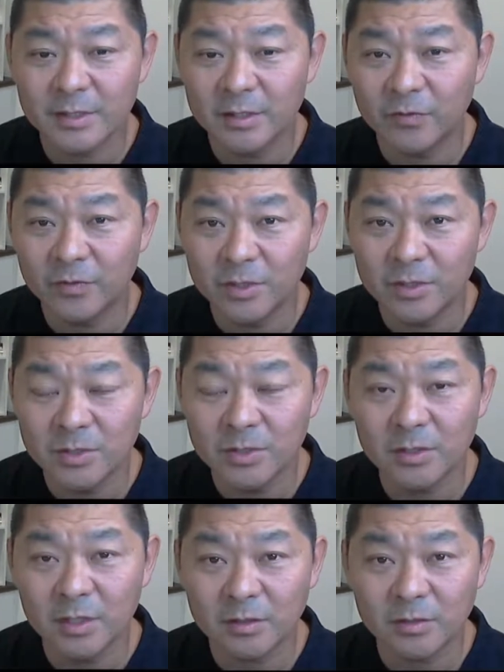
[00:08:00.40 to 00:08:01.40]
if we
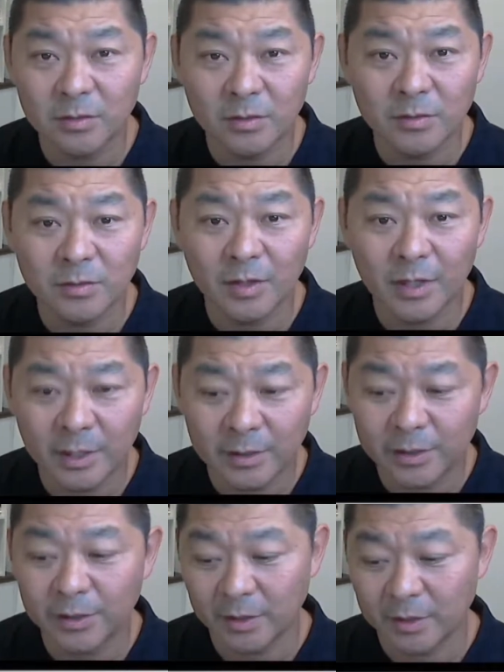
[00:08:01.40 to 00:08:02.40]
do not know
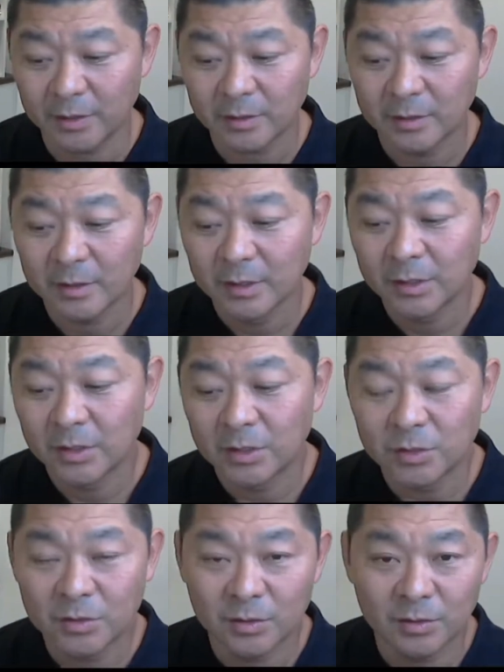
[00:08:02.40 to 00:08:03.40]
anything.
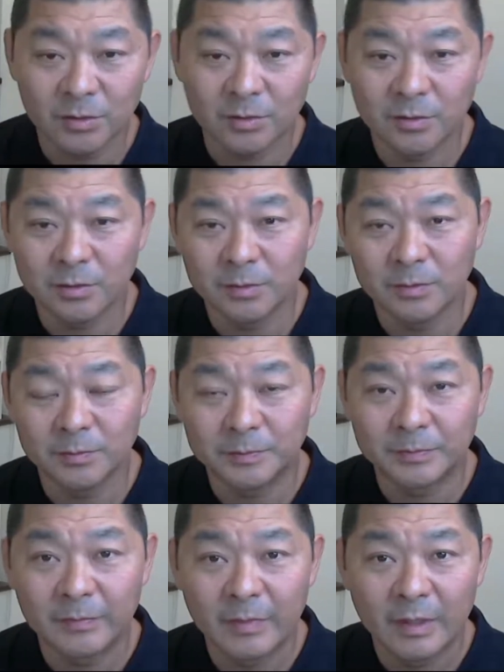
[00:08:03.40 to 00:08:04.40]
So
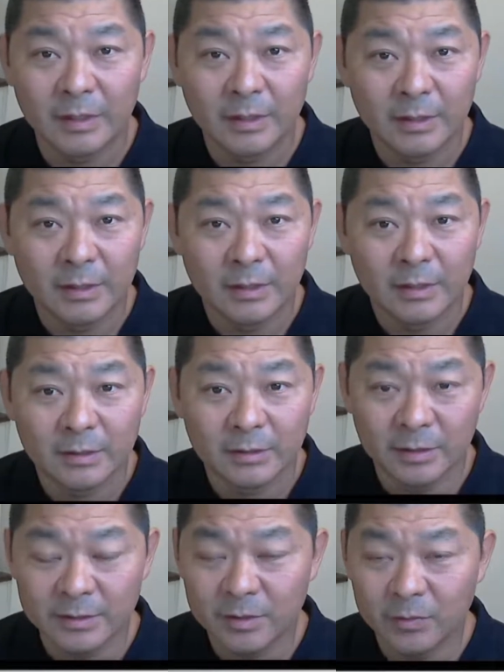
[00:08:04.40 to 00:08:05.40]

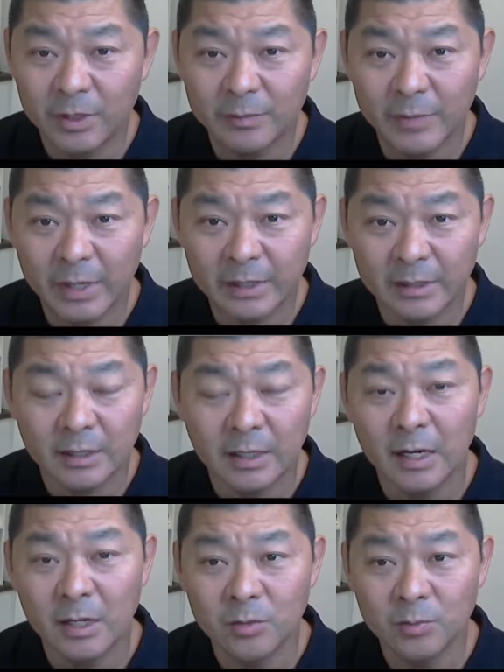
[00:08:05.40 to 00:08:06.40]
doesn't really matter
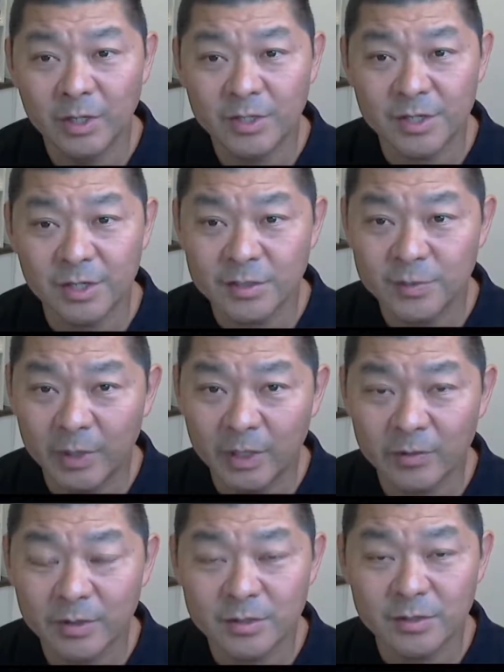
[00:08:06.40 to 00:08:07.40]
how much
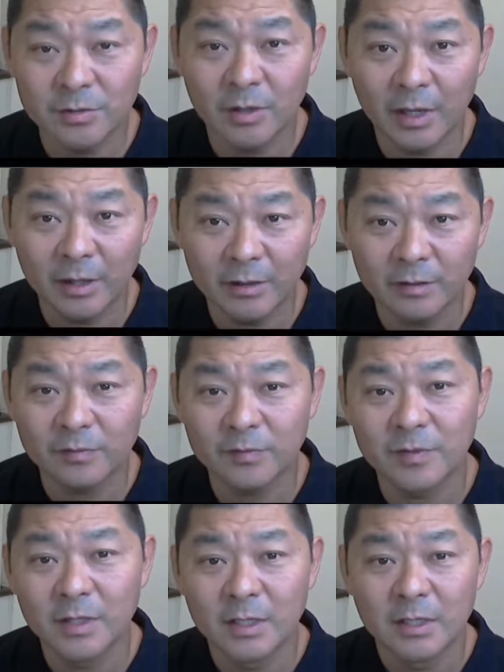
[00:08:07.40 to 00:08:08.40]
experience you
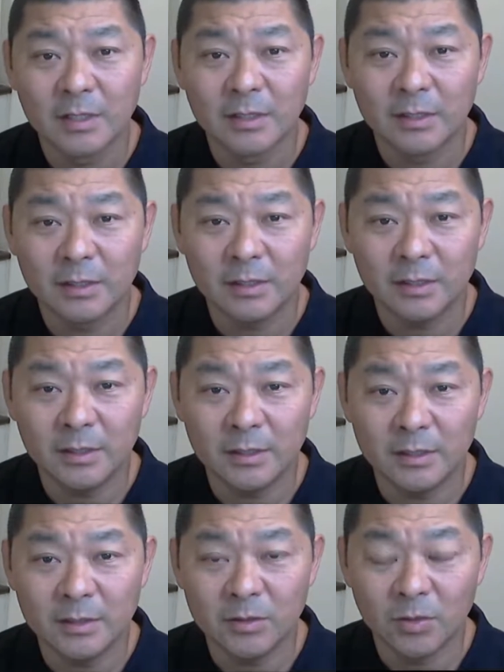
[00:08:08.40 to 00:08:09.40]
have
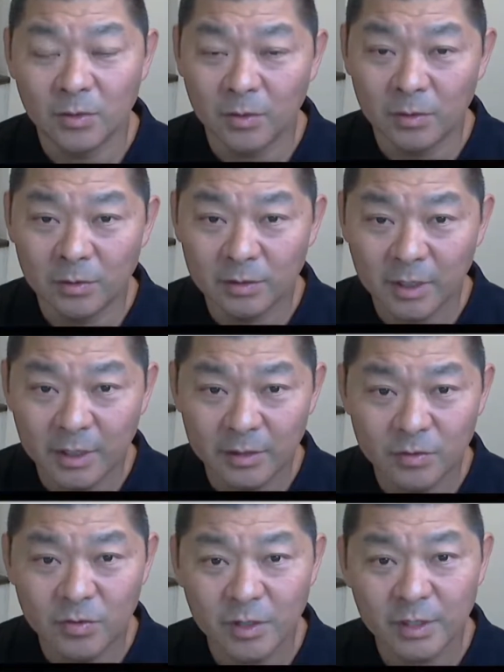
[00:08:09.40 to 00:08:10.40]
in your own
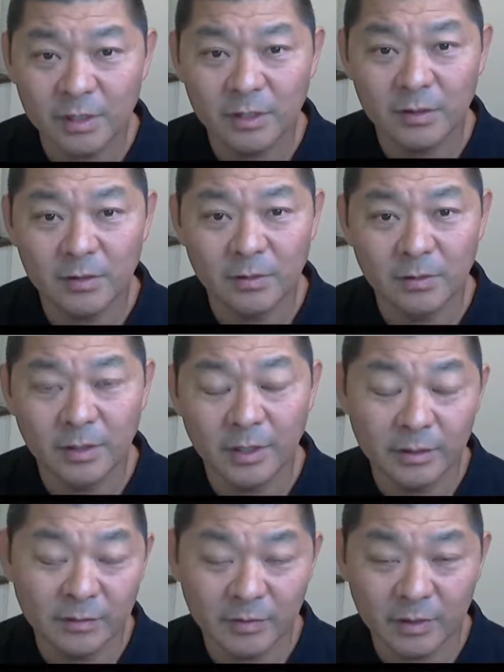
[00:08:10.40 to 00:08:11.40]
country or
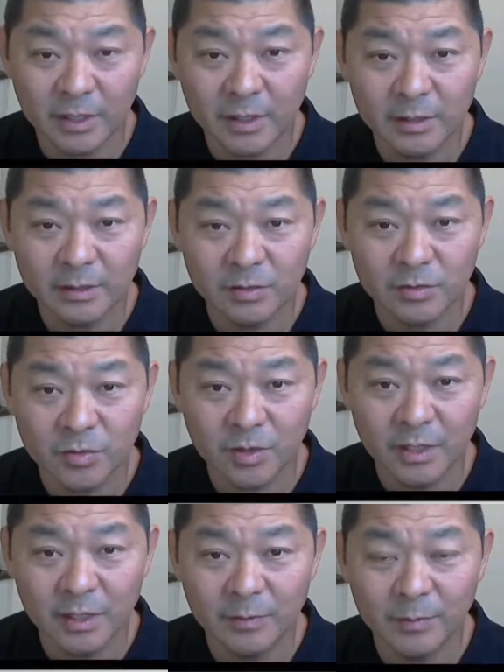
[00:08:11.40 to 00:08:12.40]
even here in
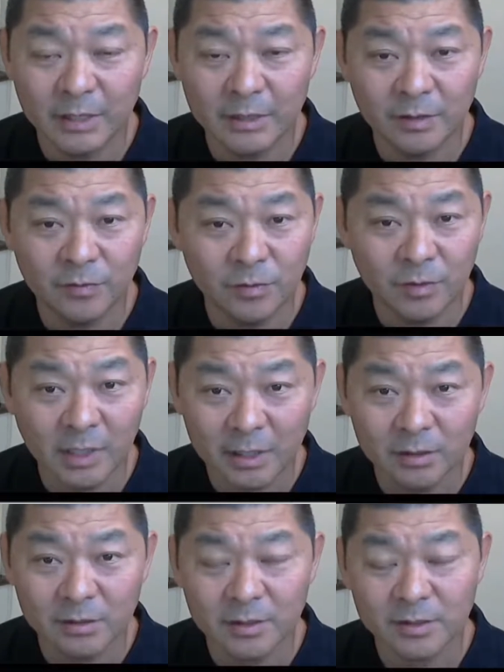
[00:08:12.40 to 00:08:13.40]
Australia, but if you
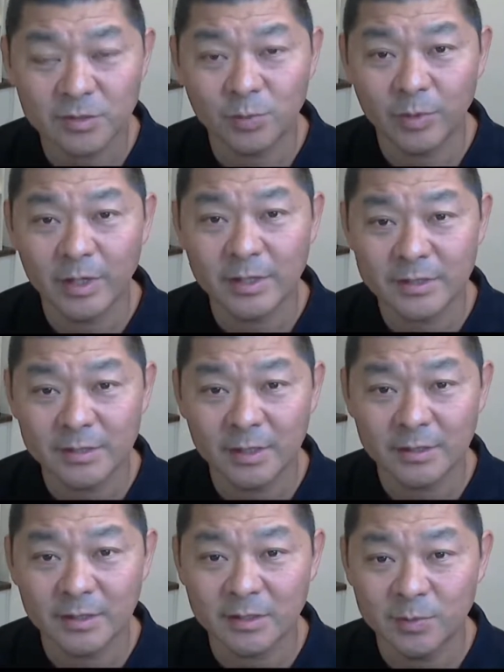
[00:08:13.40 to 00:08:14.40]
cannot express
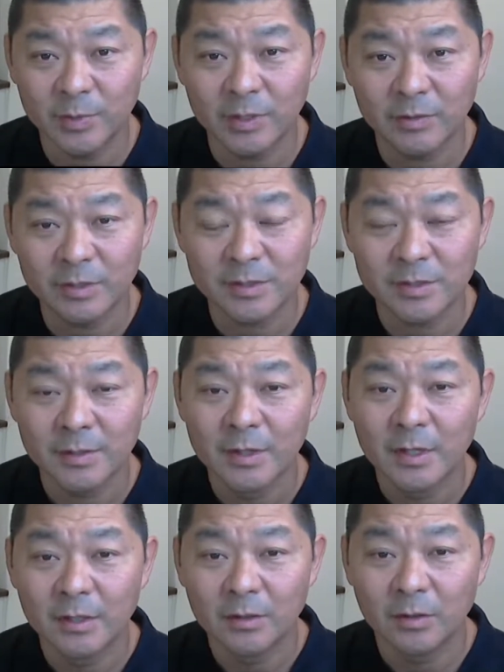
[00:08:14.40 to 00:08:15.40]
that experience
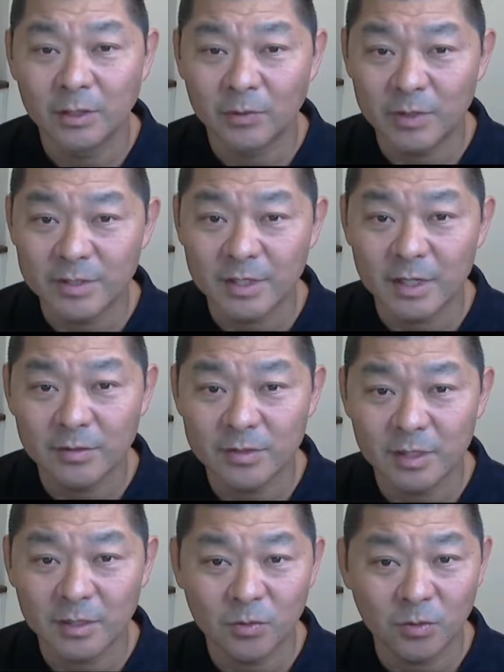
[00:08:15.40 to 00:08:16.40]
or the
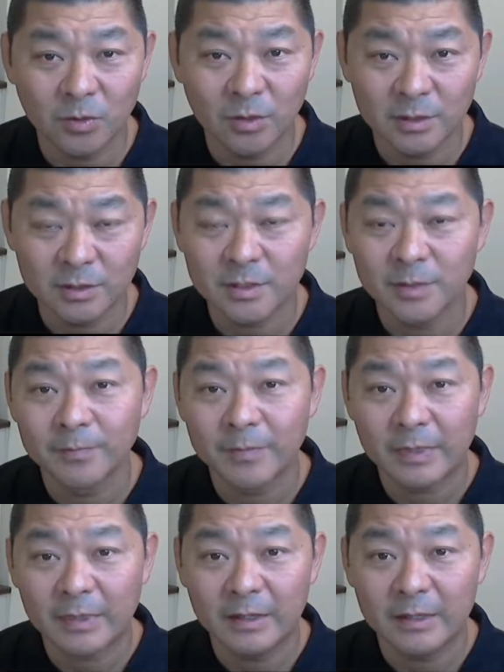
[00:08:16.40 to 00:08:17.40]
results that you got
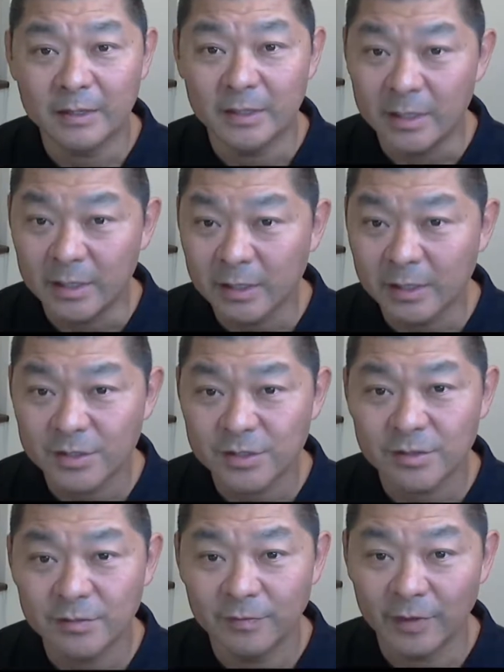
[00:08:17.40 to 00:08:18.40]
in
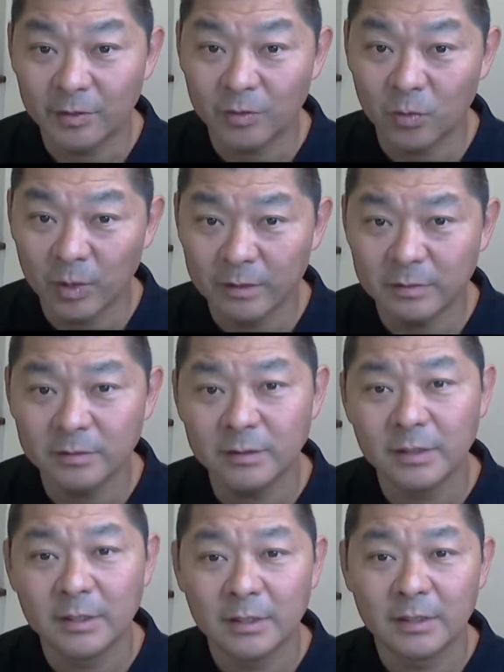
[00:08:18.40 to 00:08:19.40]
English very well,
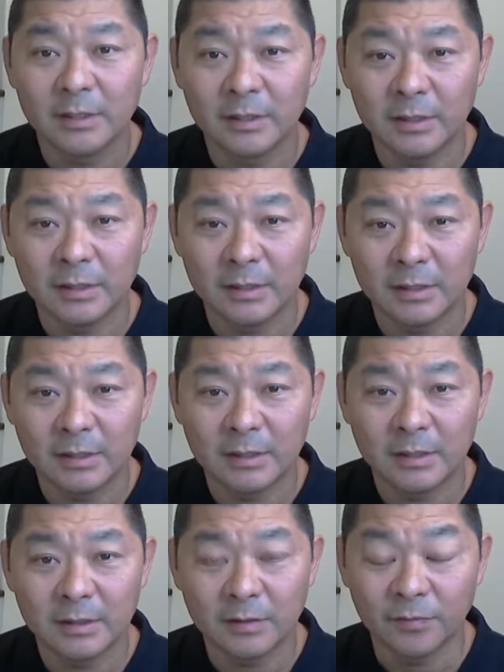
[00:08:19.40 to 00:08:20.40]

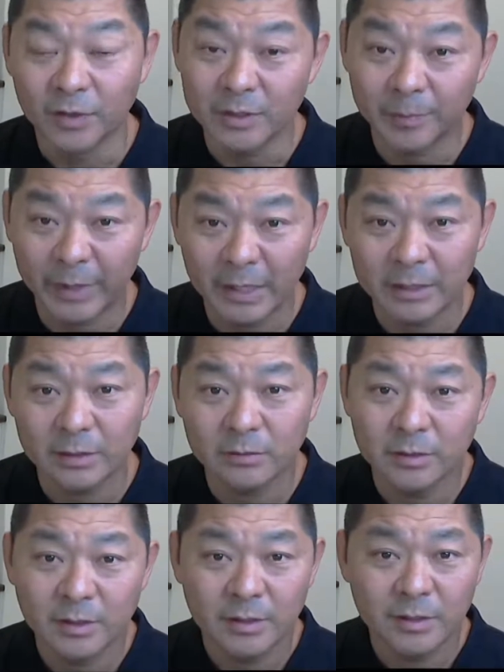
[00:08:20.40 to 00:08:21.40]
for the
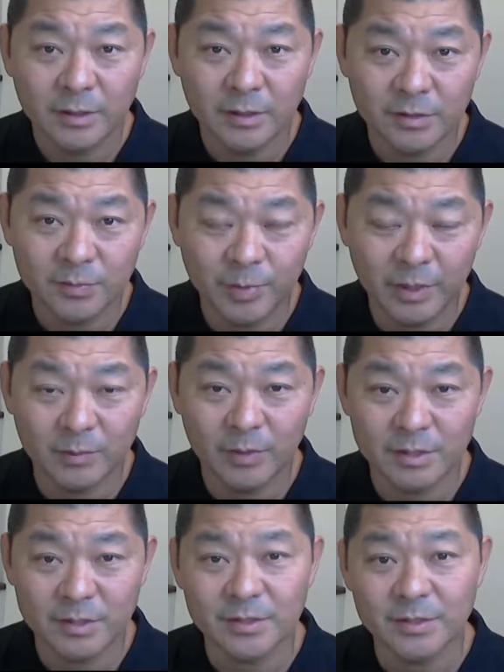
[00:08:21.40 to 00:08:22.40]
panel is pretty
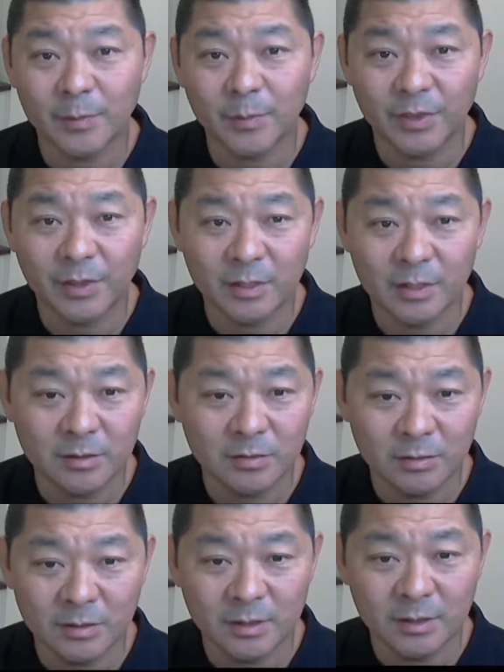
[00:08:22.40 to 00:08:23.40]
much the same thing that
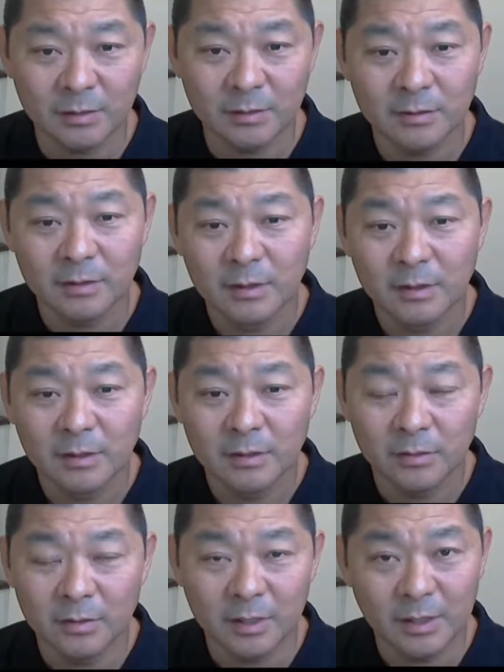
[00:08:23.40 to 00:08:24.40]
you didn't
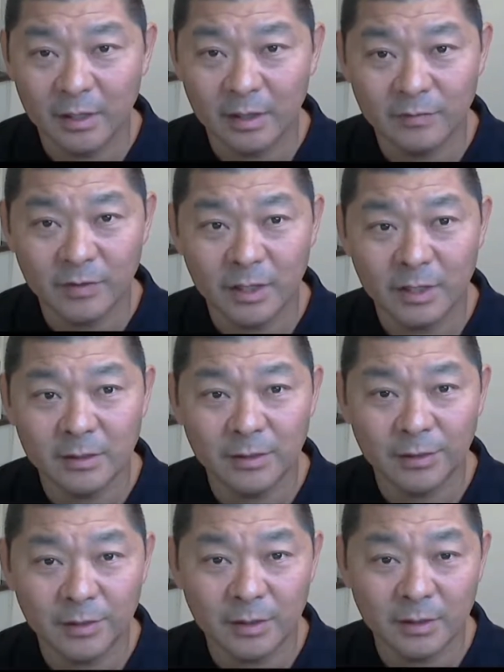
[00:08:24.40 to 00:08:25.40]
have
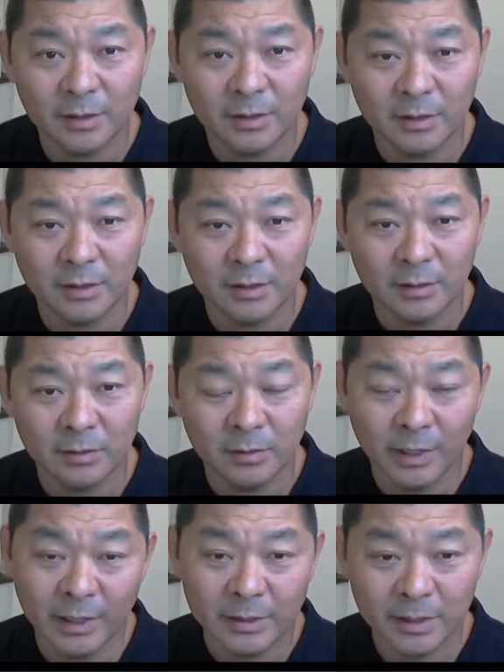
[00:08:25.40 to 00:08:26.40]
anything
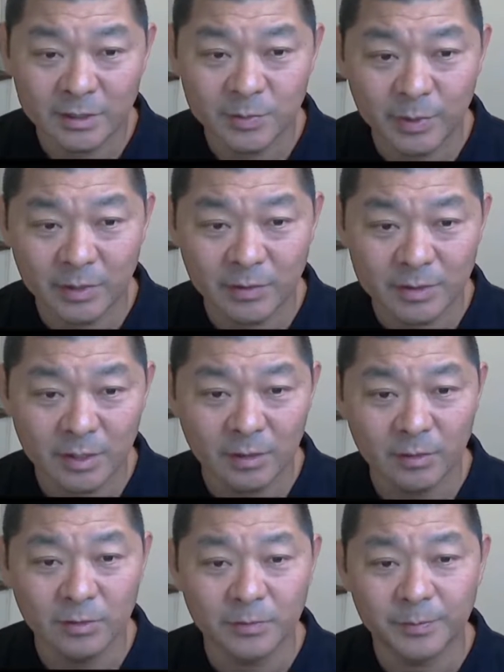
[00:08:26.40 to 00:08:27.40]
or any experience
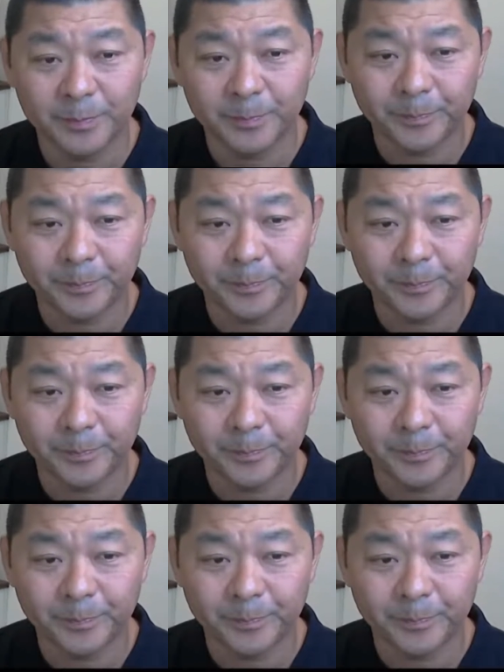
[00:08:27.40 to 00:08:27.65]
at all.